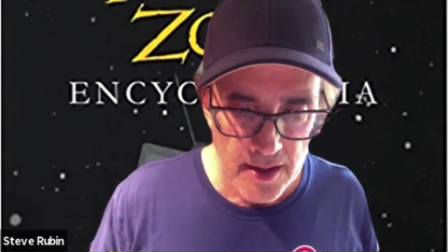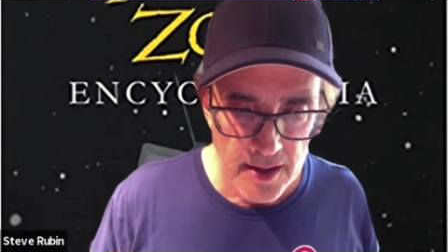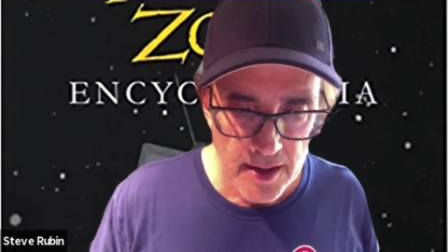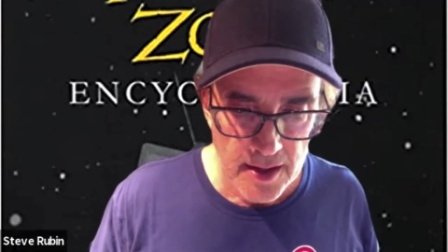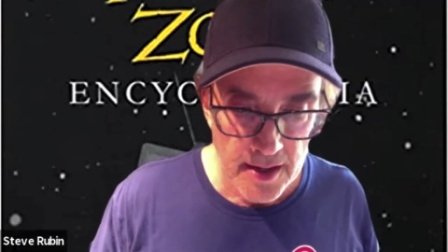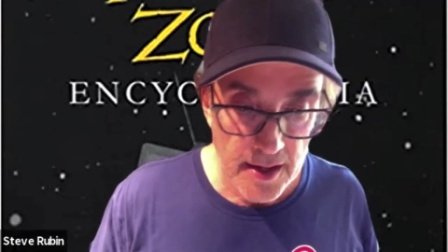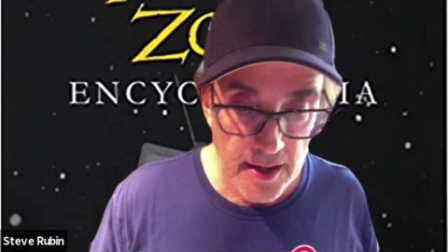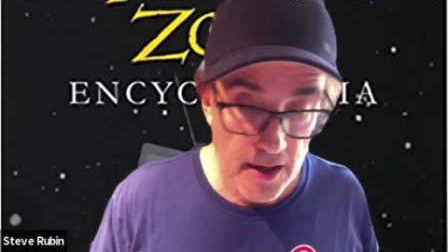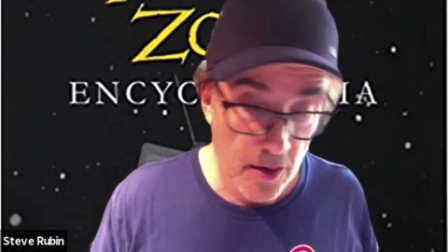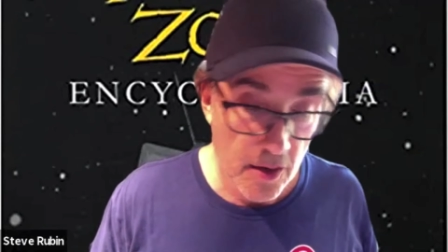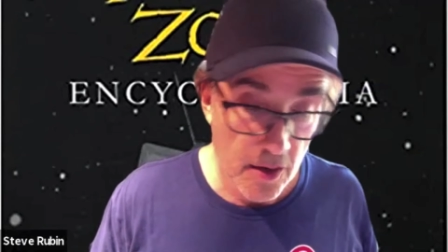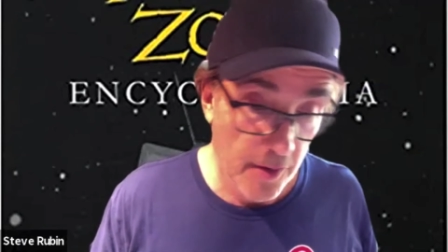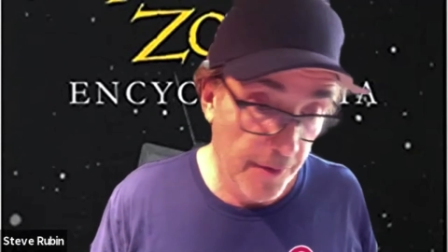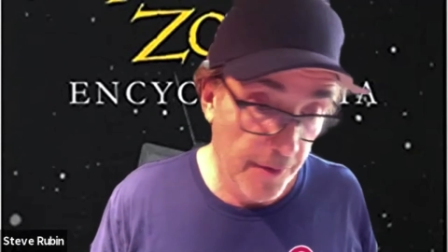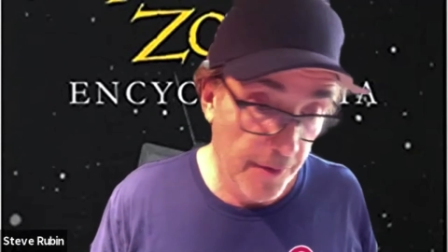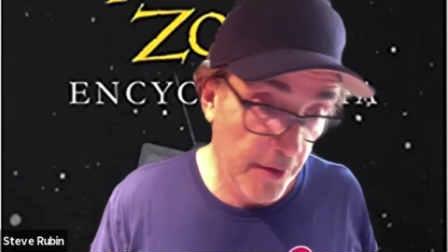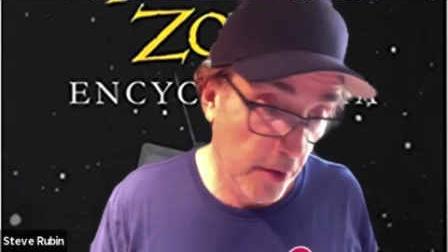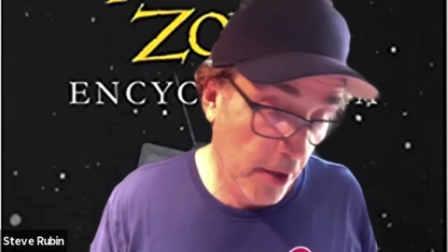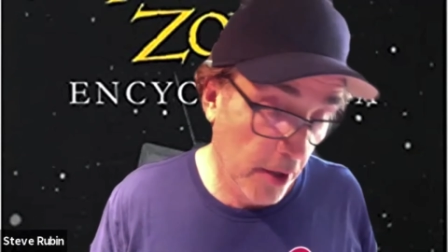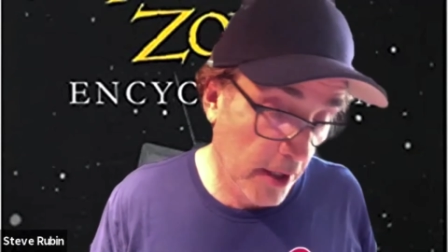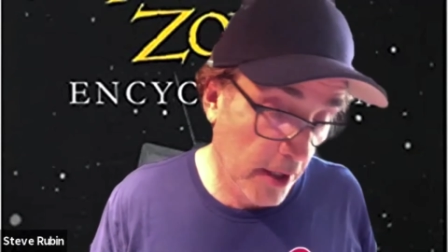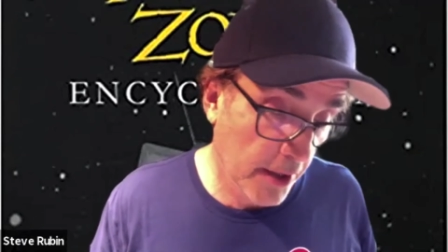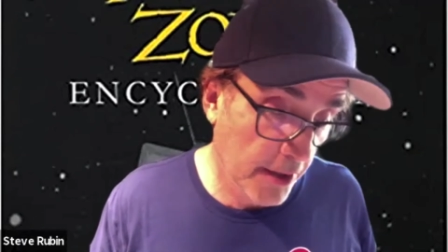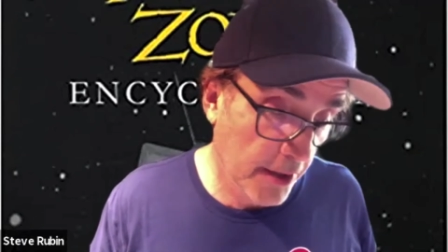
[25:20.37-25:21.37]
you know, if you
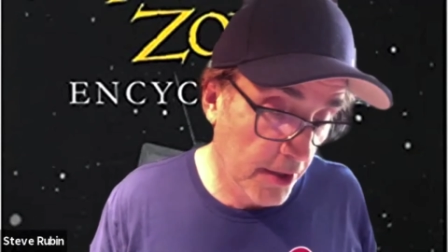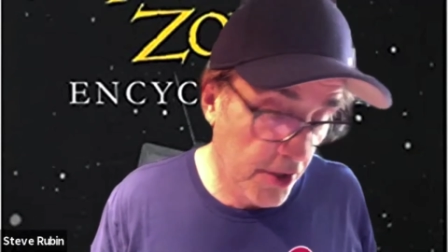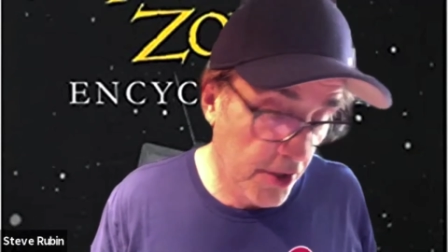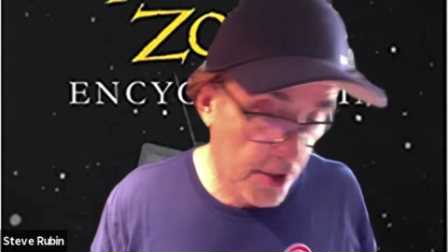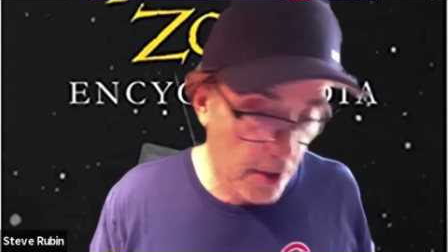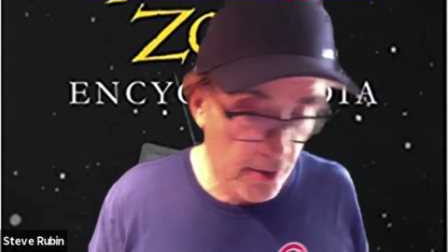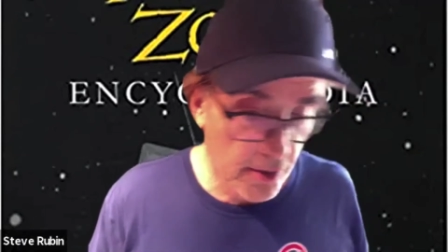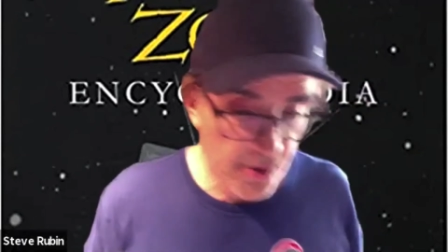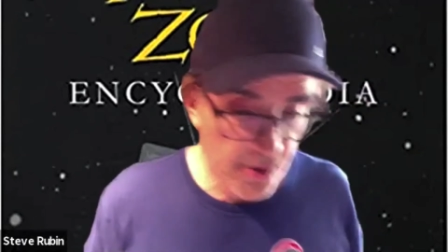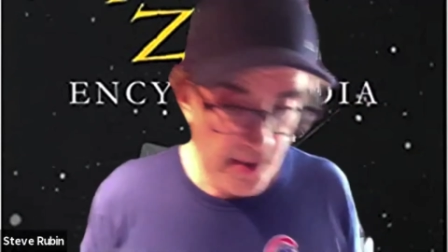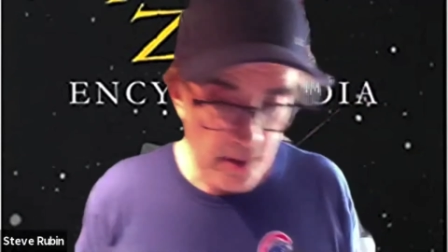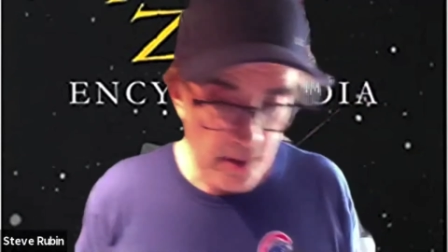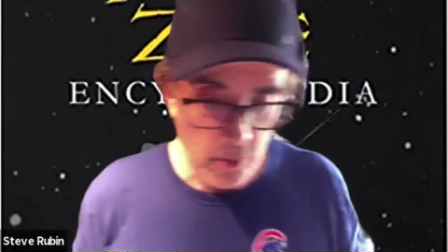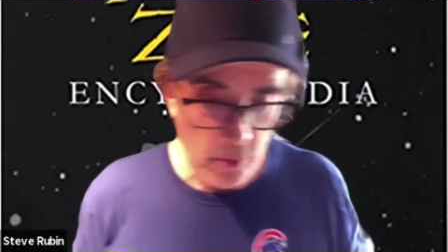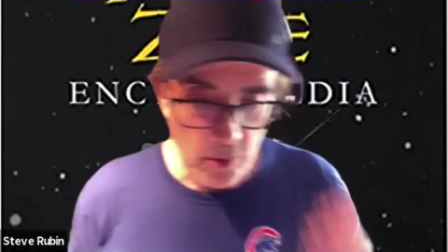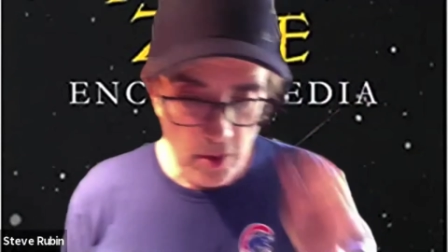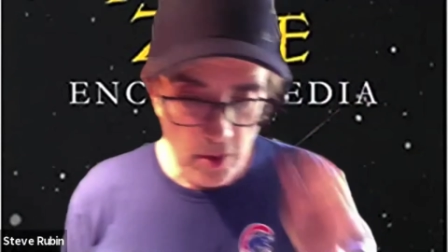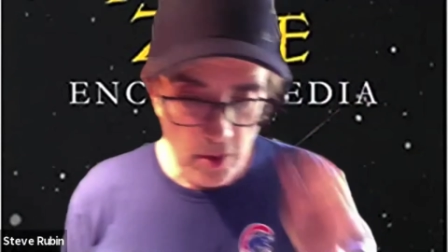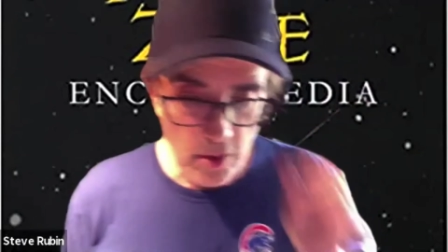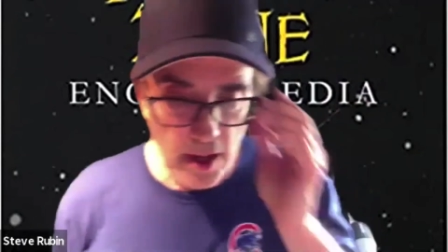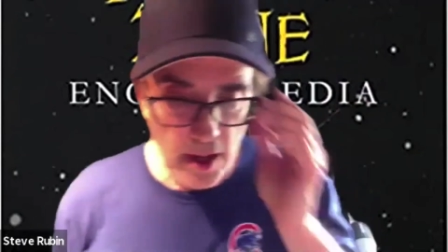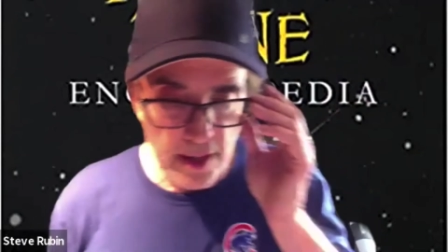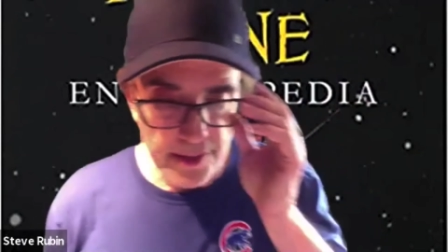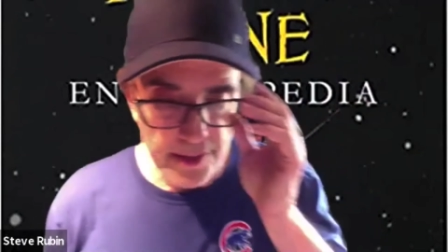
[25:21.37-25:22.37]
look at the shows that were
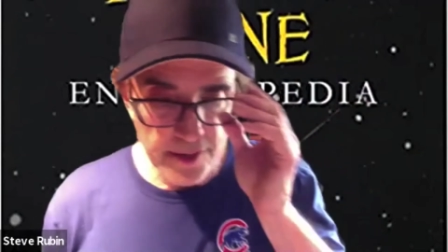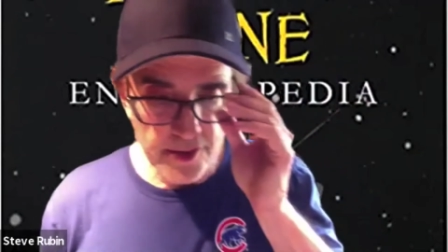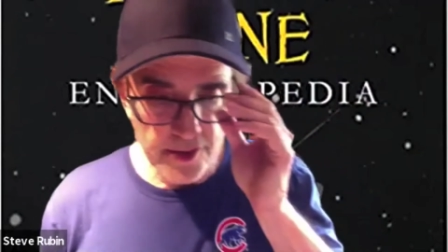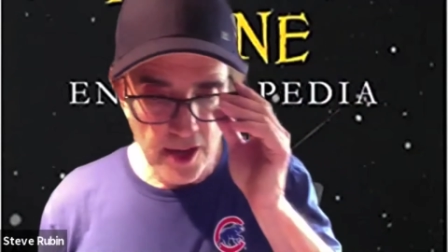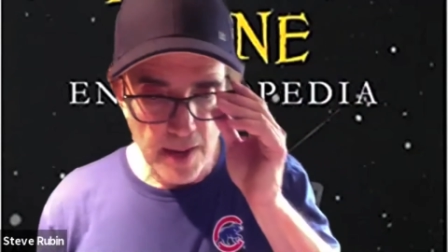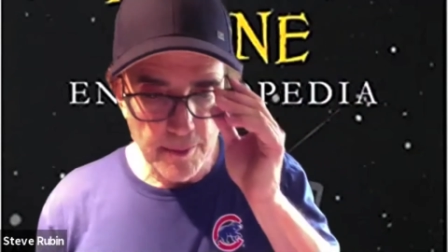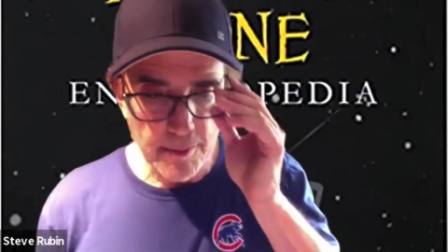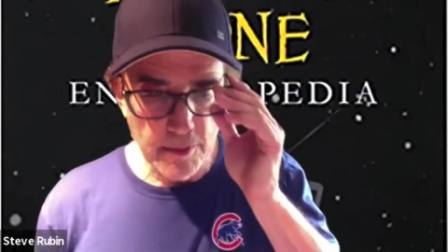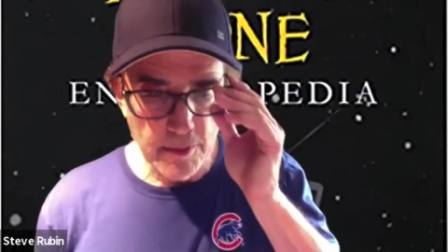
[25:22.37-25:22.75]
on at the time,